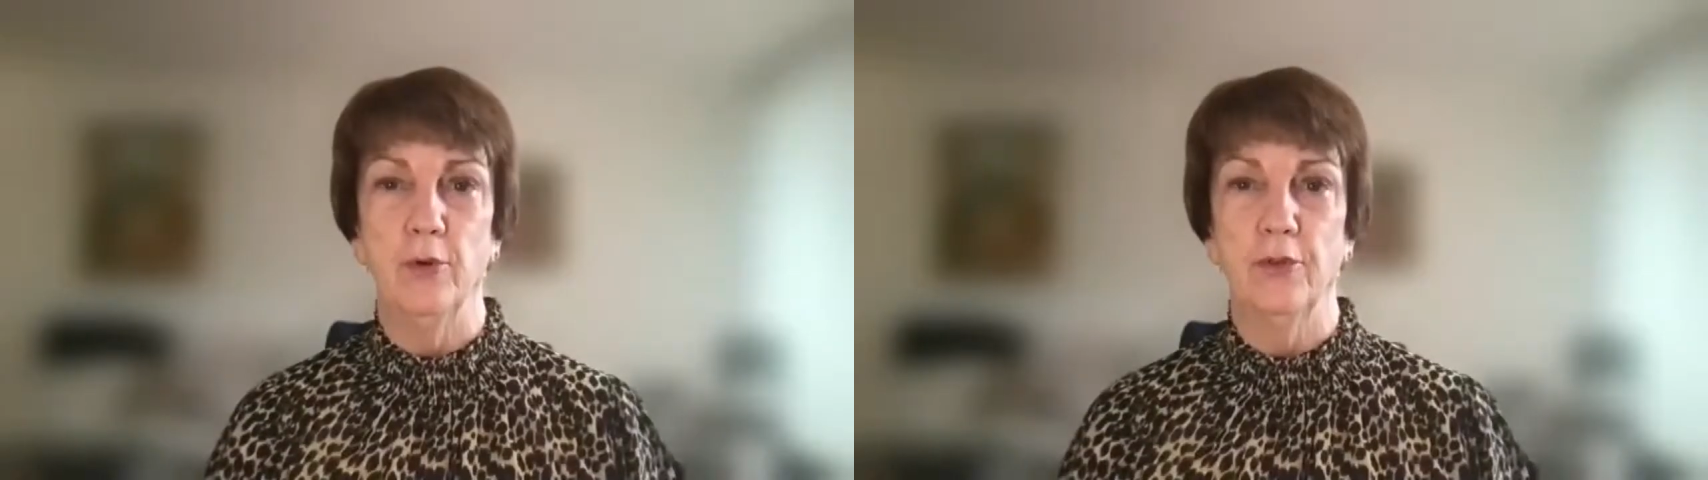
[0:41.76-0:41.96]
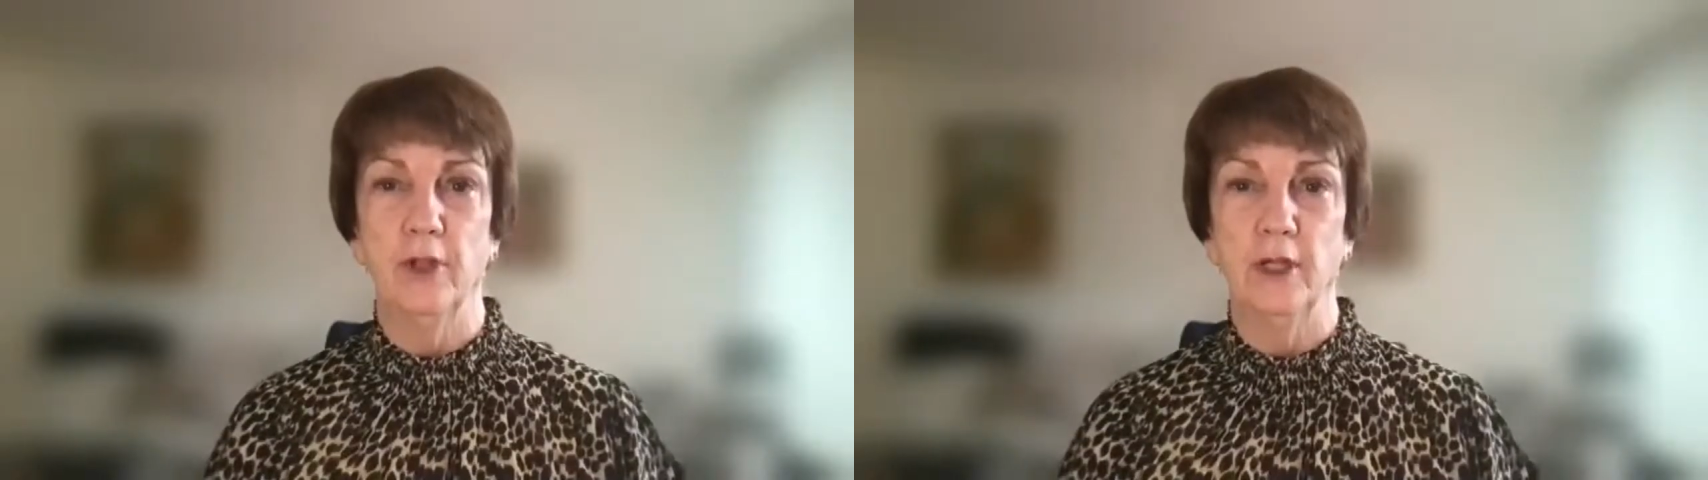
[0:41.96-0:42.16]

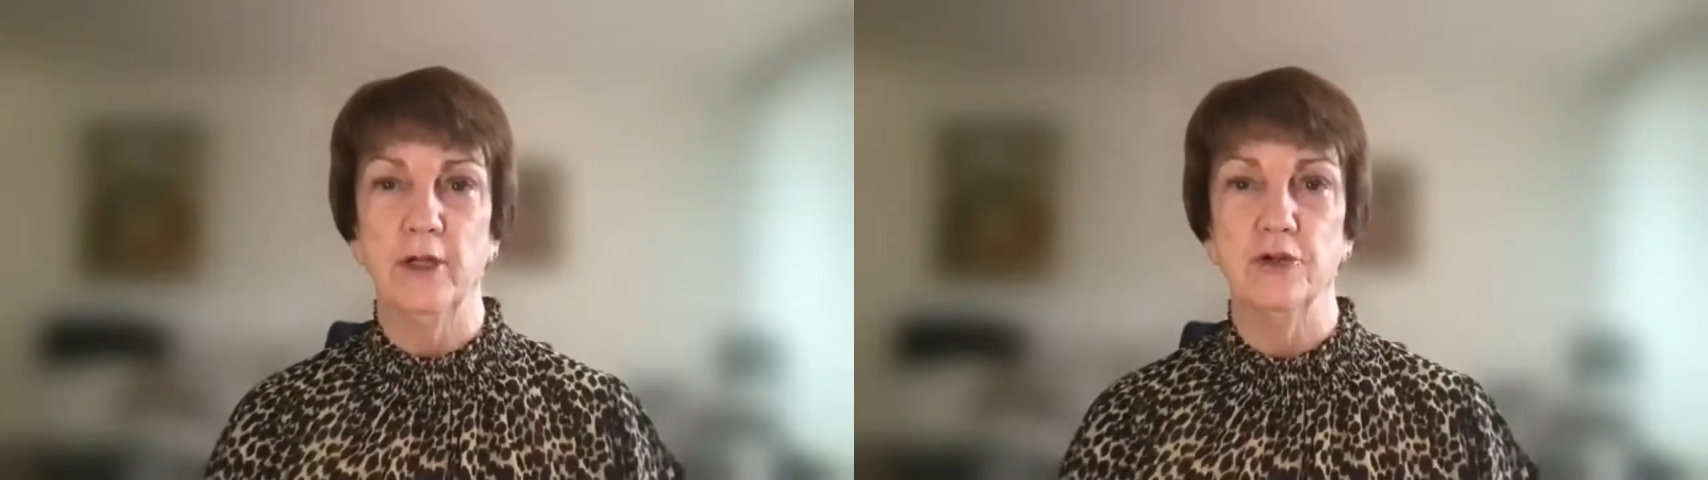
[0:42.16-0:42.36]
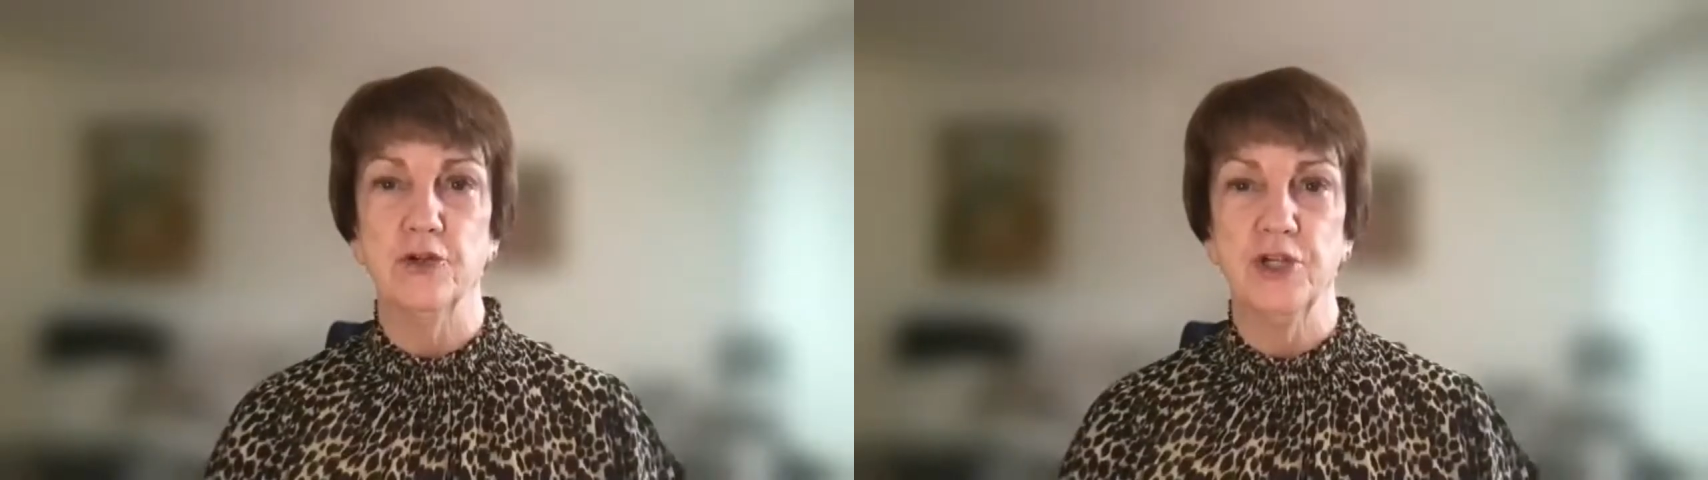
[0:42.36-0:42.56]
the
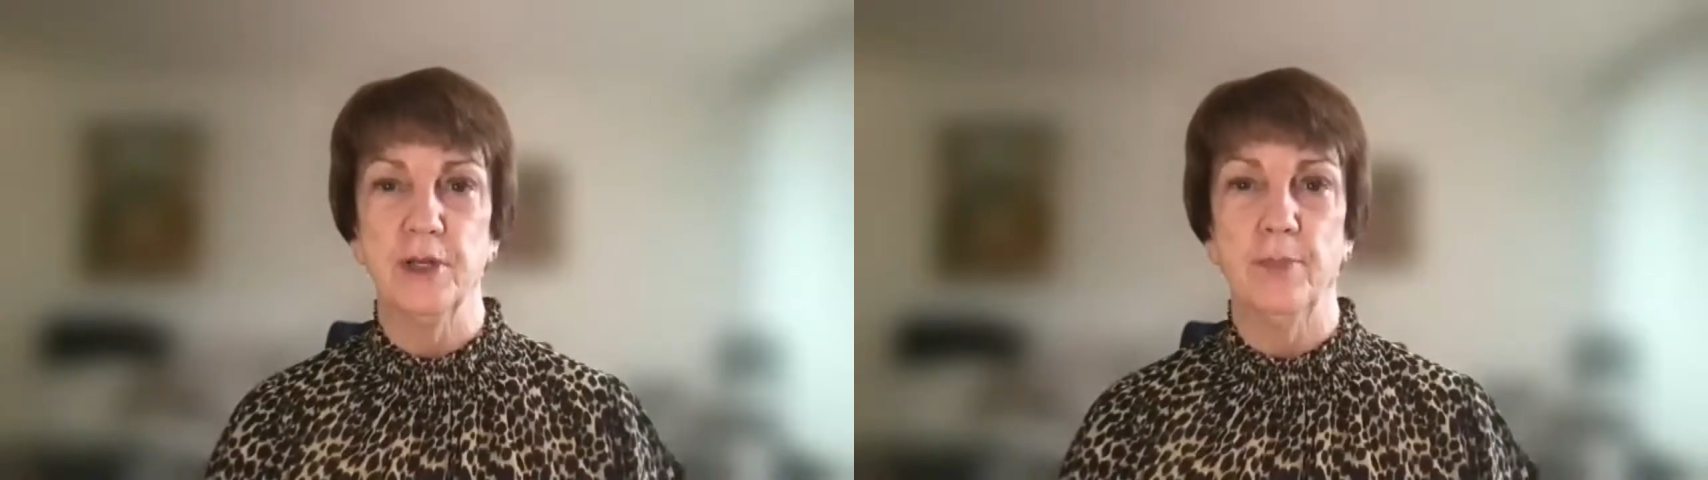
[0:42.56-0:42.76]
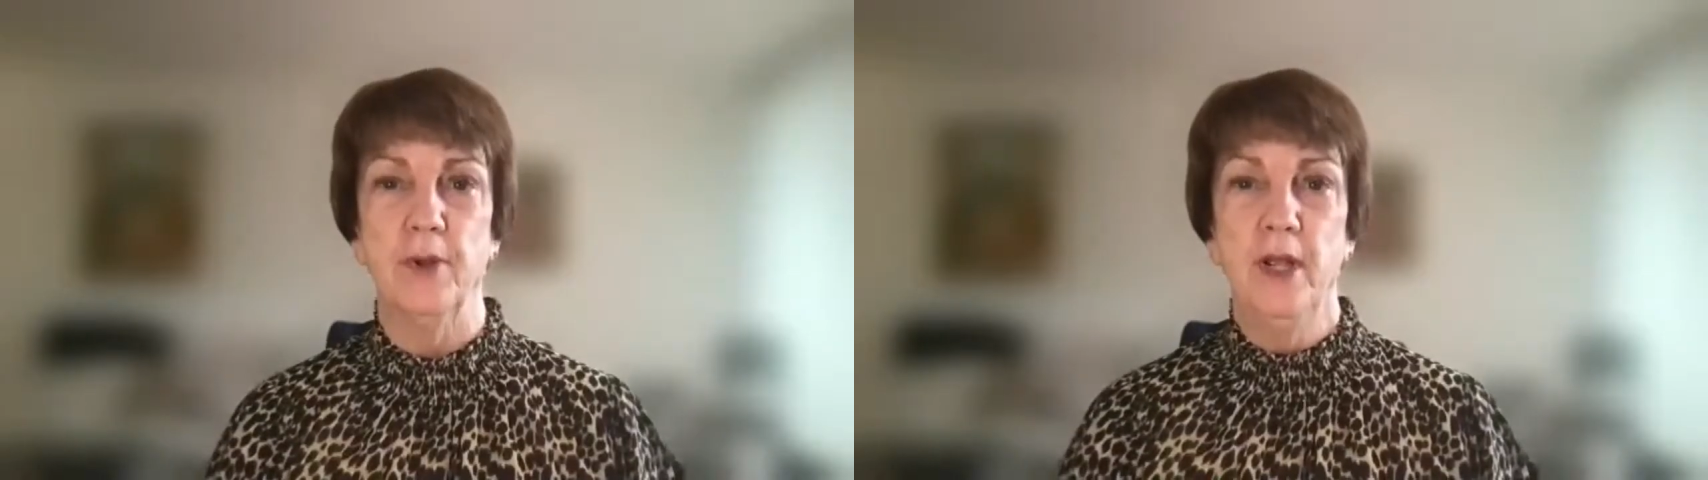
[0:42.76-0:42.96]

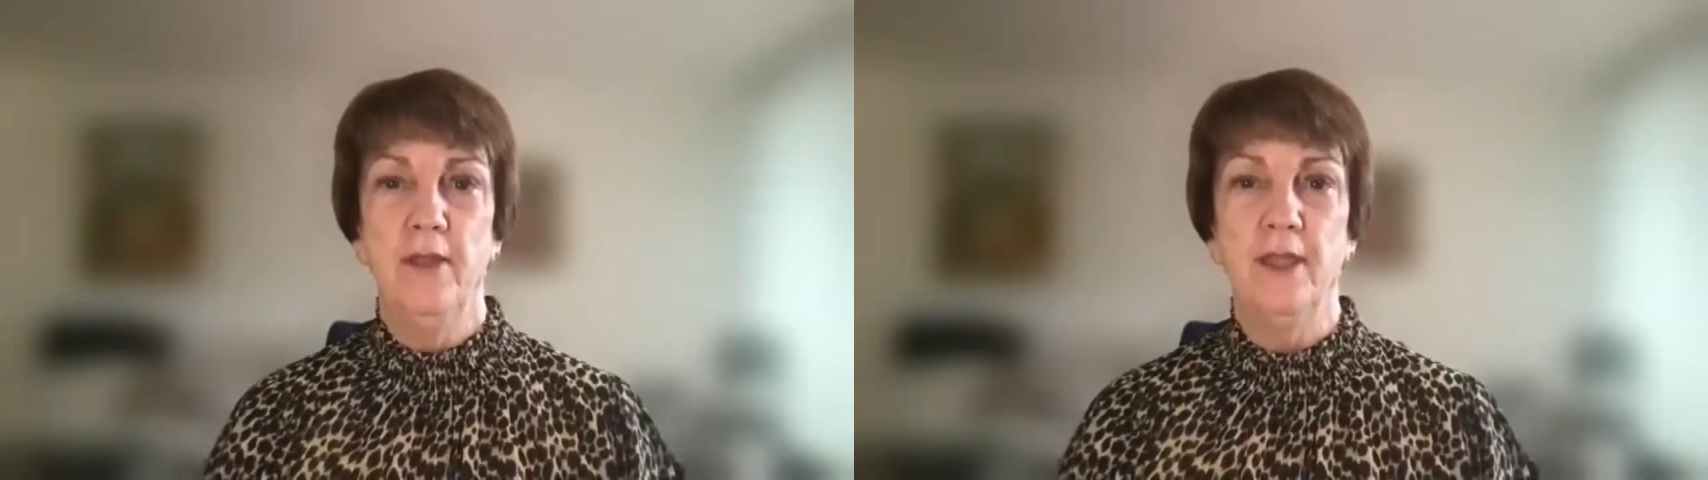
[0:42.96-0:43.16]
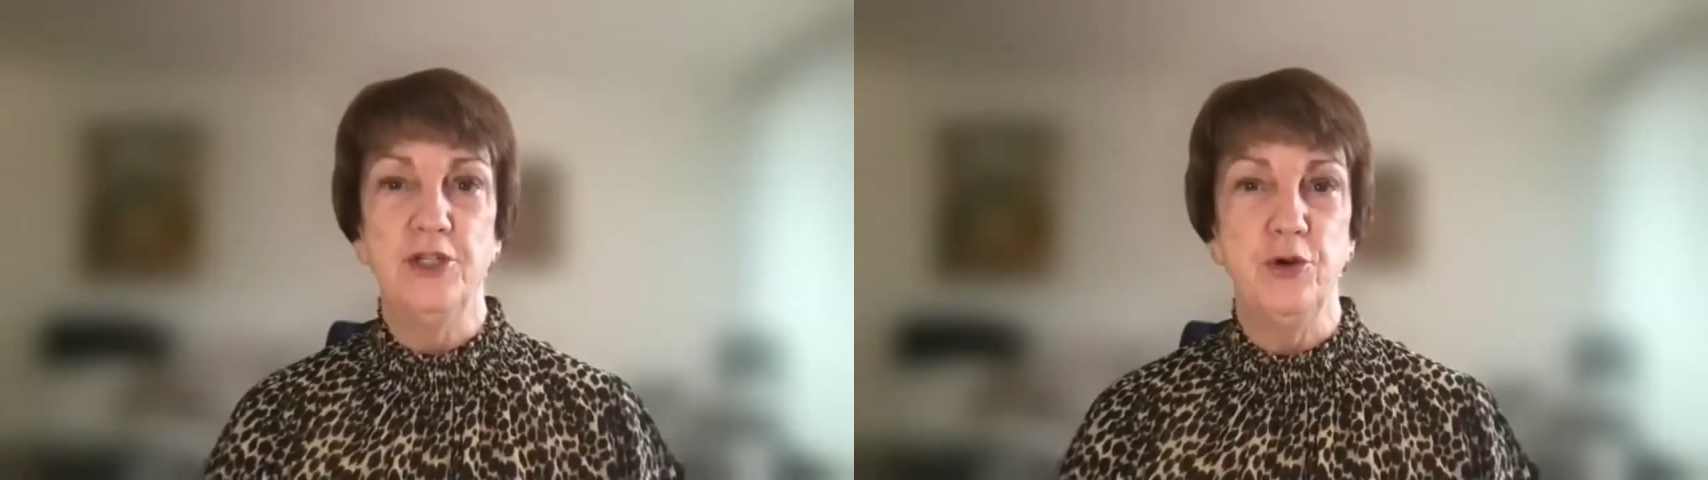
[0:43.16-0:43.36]
leadership that